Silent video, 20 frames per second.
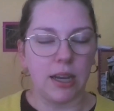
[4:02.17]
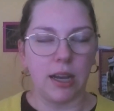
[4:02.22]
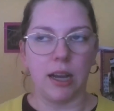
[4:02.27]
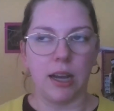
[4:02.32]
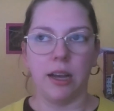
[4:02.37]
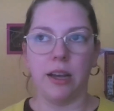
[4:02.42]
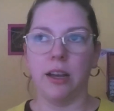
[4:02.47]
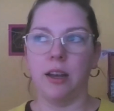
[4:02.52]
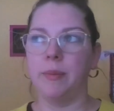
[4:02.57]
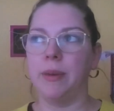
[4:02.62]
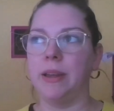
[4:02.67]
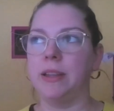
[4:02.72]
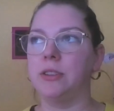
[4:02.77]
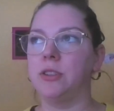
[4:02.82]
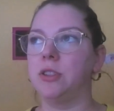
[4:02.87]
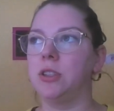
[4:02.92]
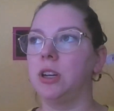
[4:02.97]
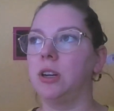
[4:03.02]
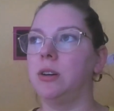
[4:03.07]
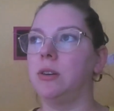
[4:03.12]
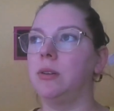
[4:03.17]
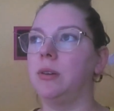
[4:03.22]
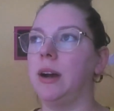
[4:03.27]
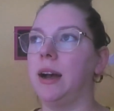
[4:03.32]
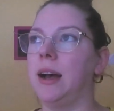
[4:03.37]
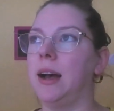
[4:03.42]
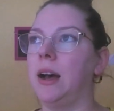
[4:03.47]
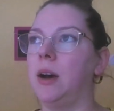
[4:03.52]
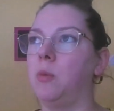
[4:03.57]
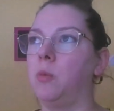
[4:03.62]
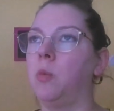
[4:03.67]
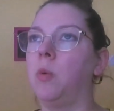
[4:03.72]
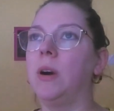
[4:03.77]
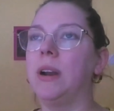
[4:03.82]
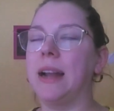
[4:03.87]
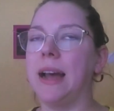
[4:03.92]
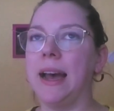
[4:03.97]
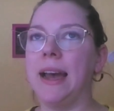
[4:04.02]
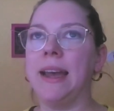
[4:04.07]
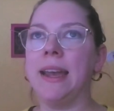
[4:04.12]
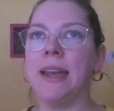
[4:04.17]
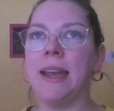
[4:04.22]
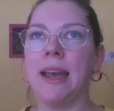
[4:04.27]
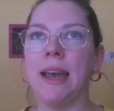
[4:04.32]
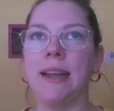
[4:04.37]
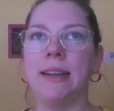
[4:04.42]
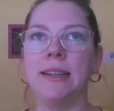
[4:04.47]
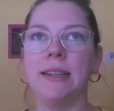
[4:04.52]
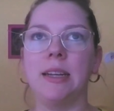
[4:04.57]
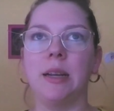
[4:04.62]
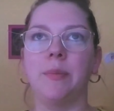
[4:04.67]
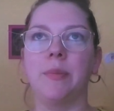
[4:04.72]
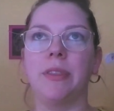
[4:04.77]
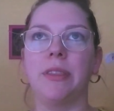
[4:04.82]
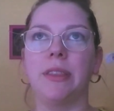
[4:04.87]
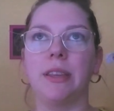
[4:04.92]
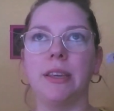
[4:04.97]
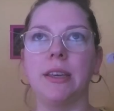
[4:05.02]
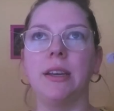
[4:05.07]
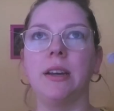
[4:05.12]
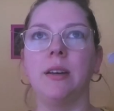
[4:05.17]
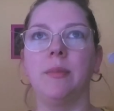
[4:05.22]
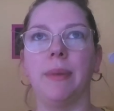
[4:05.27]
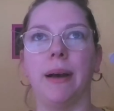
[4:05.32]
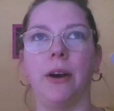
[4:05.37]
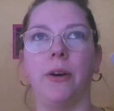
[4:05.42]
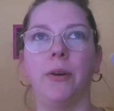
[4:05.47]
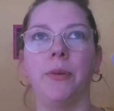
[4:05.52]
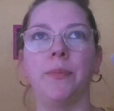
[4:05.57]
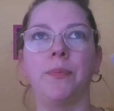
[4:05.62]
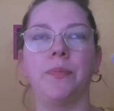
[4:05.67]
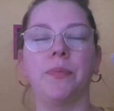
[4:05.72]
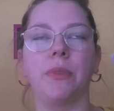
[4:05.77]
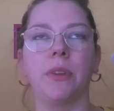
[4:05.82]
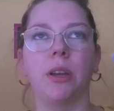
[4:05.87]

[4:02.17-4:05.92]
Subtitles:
And so what I ended up thinking about